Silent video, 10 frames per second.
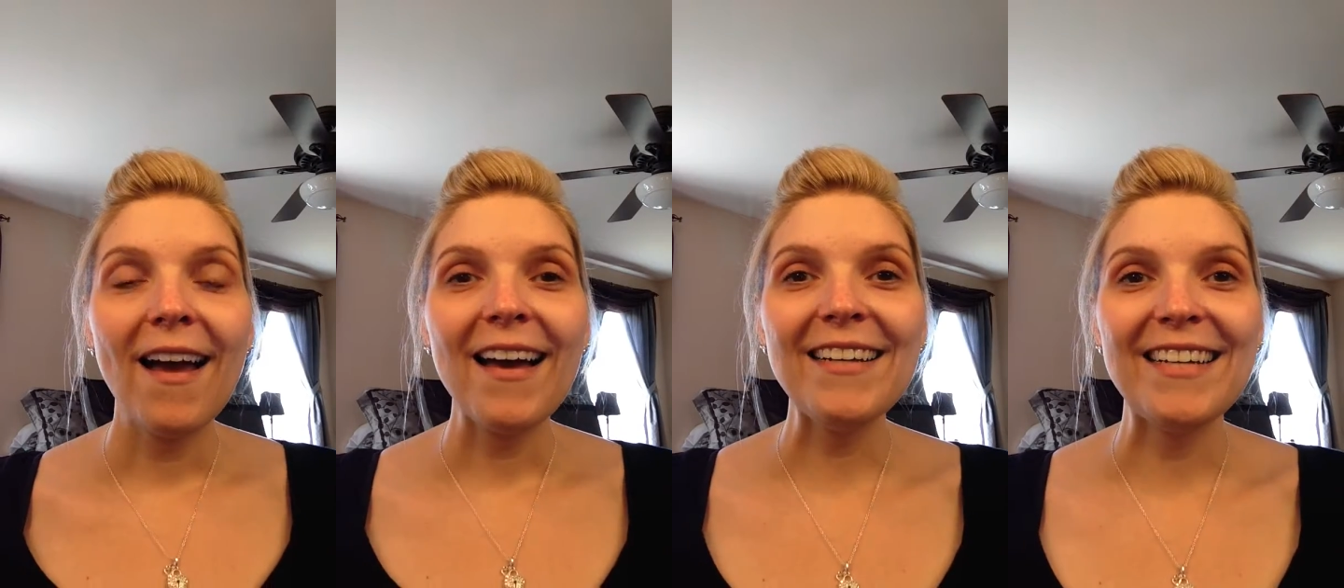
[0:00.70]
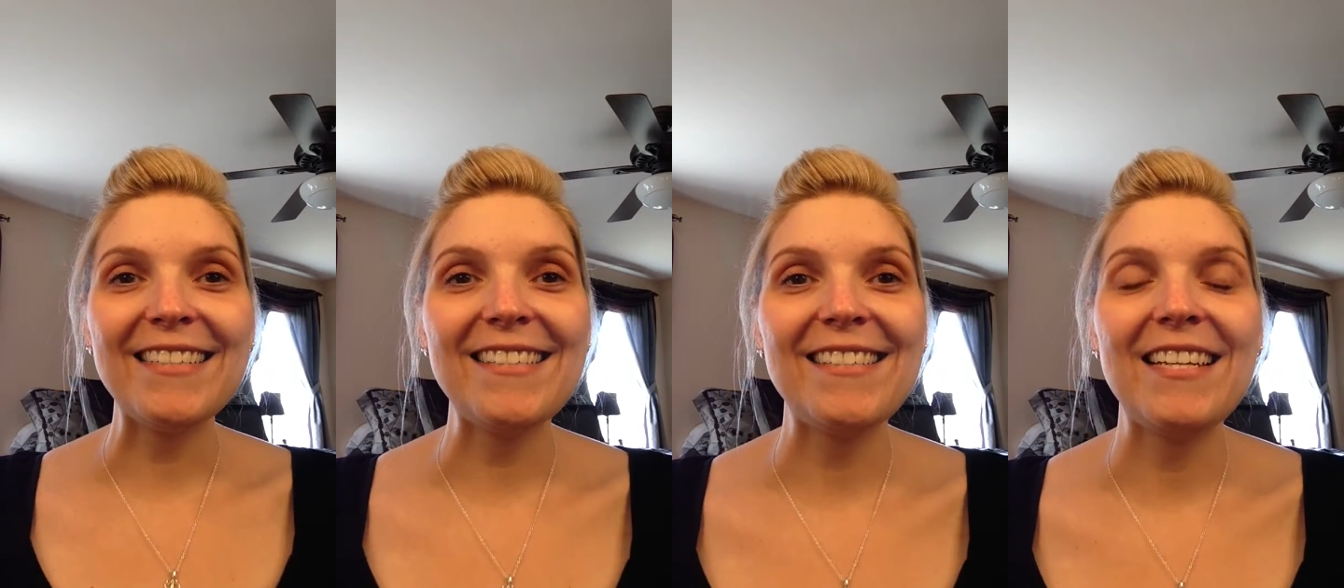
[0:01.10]
Hi
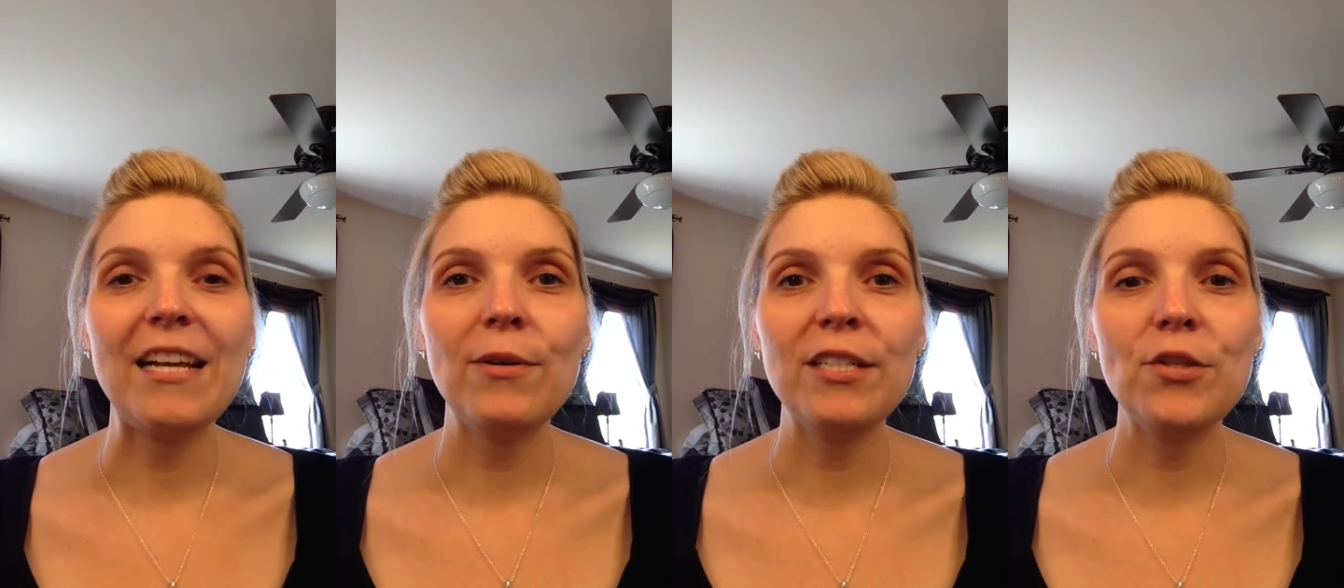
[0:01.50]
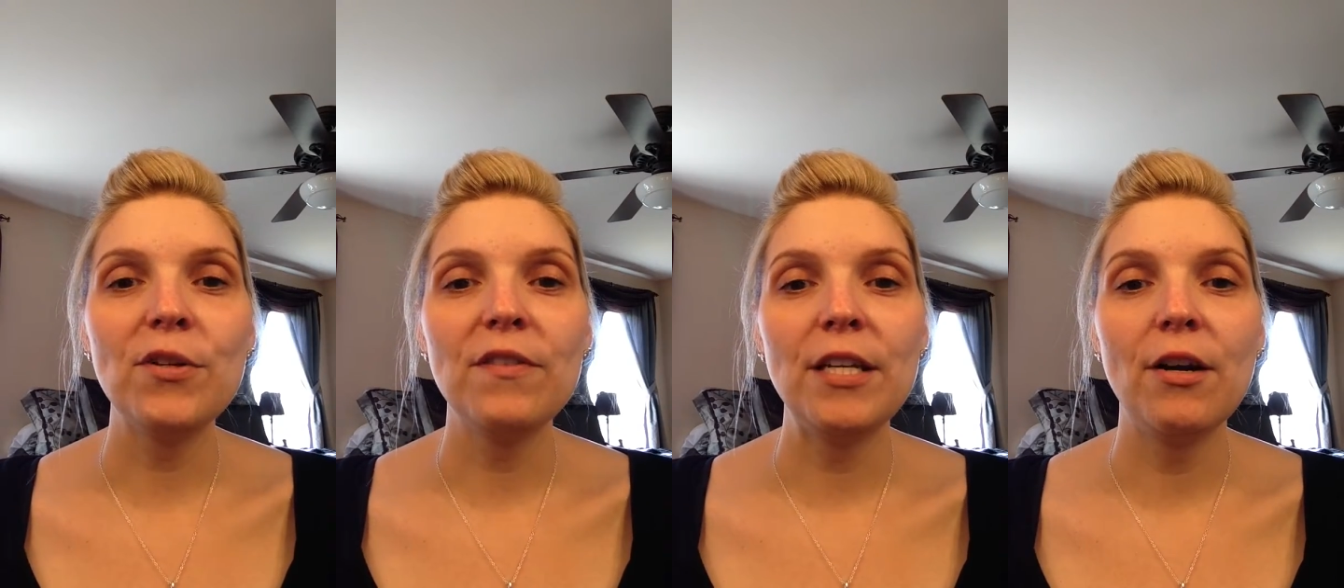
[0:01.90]
guys, today I want to
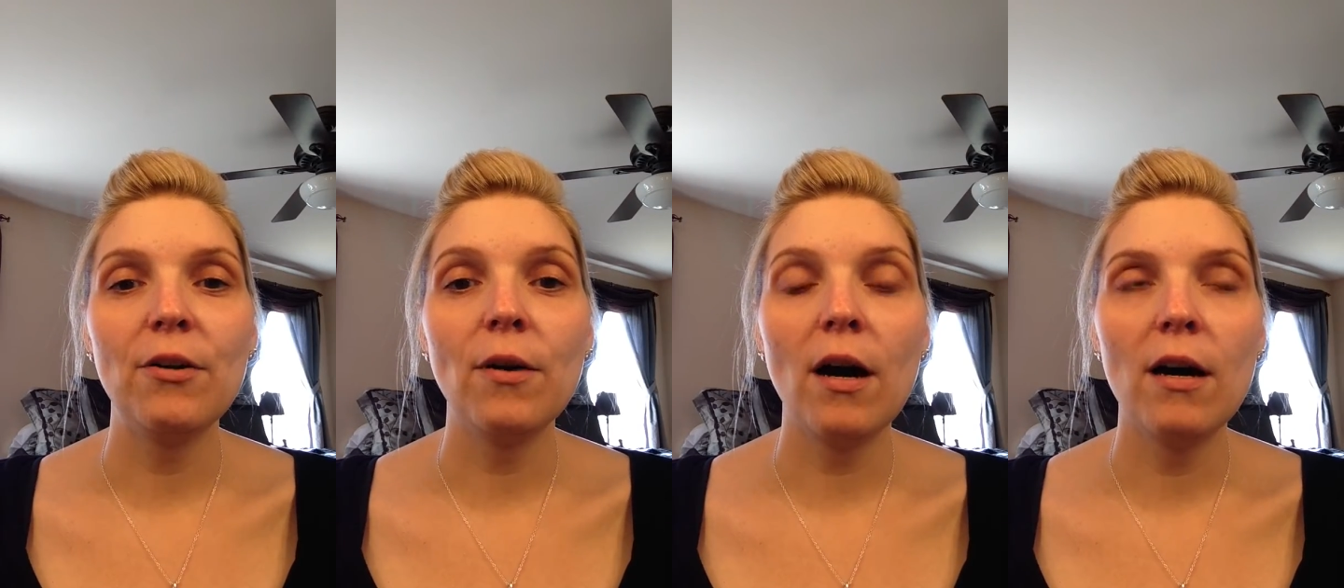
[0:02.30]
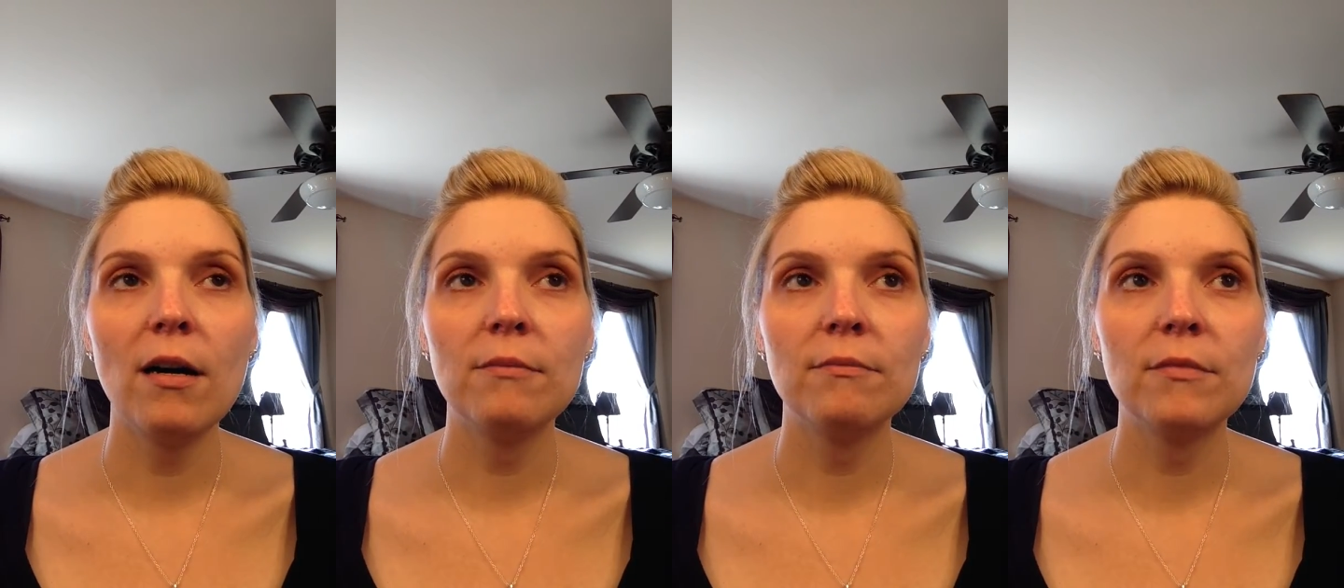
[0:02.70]
do a video
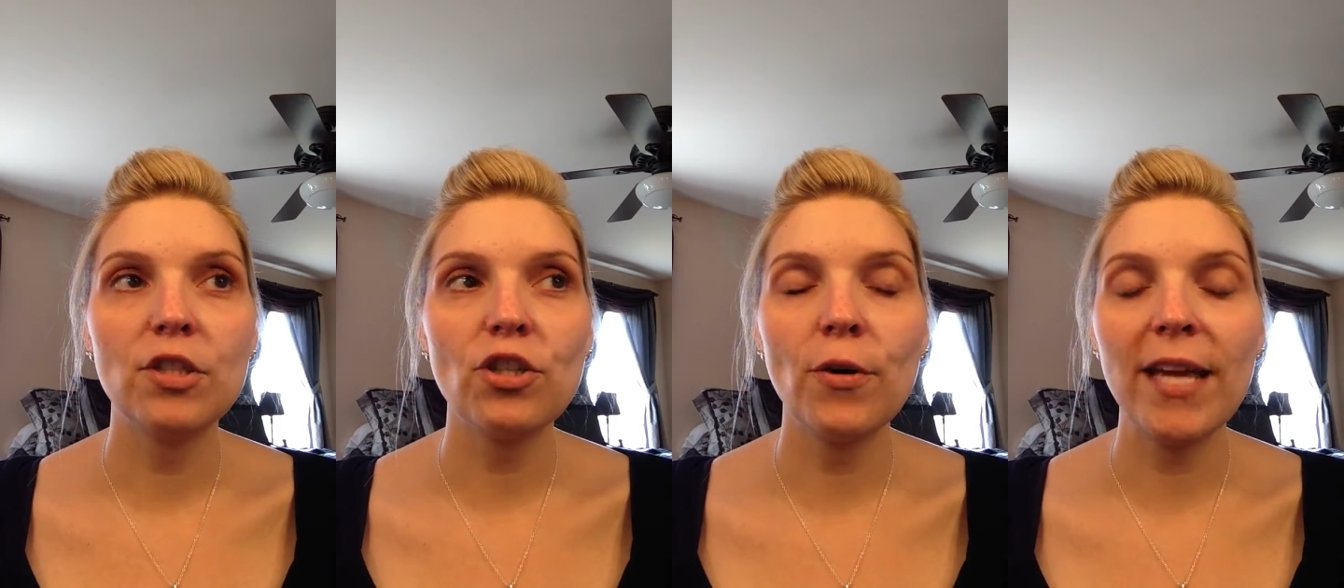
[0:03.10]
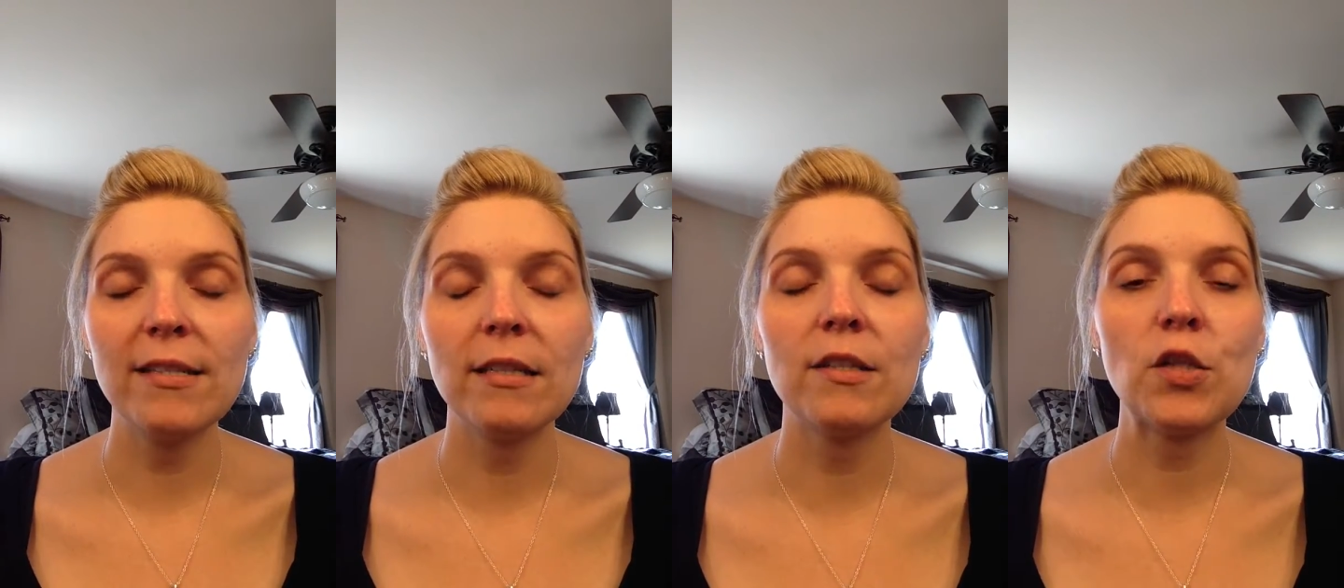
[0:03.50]
um,
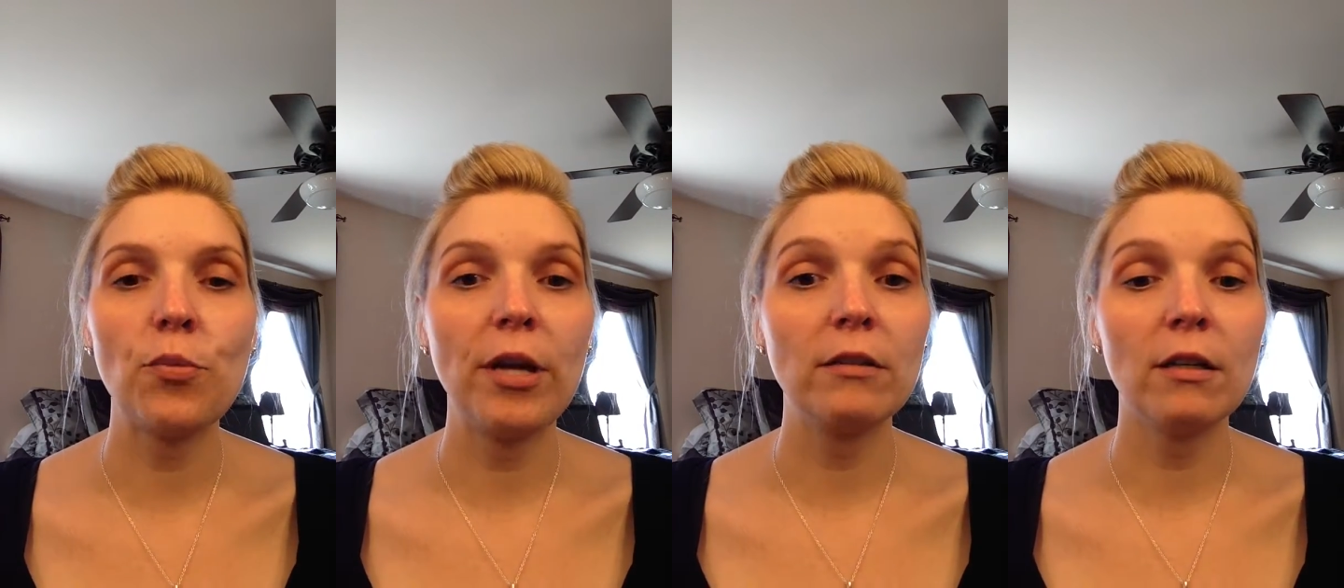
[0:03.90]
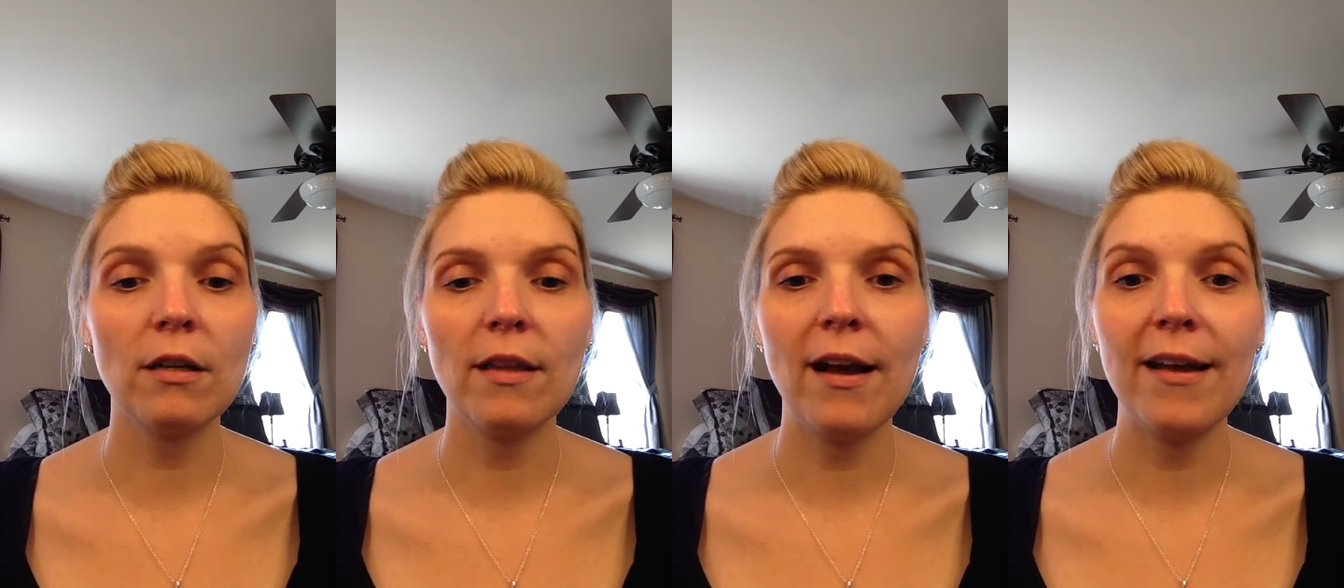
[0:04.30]
showcasing a spring
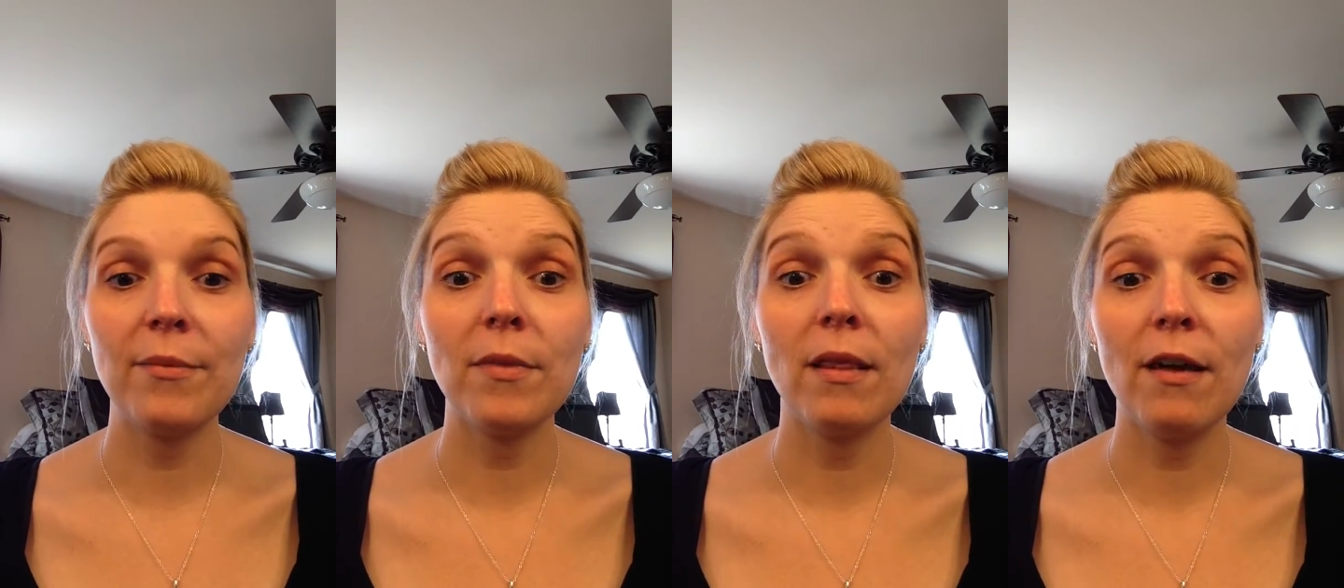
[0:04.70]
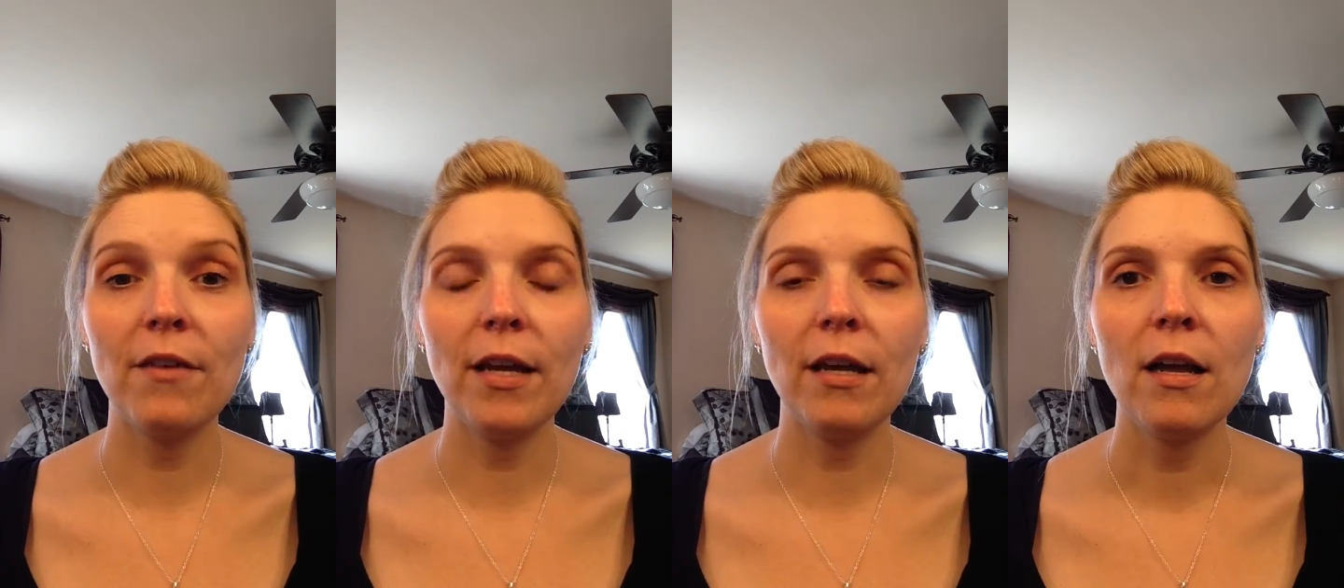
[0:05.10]
look that I am
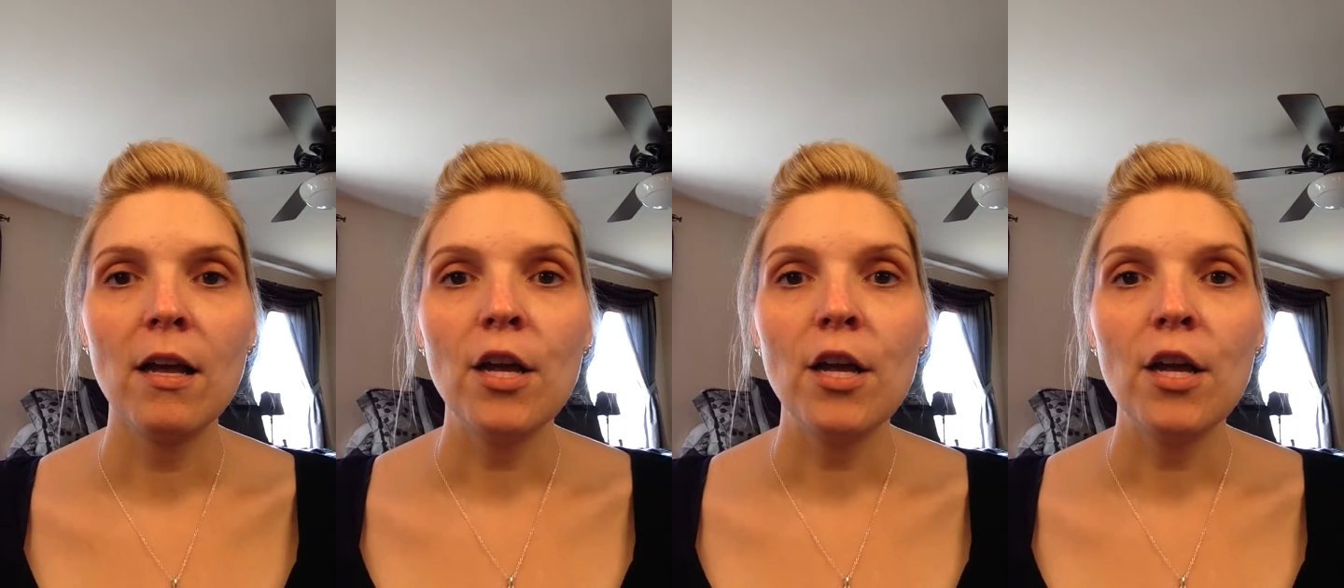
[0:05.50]
loving,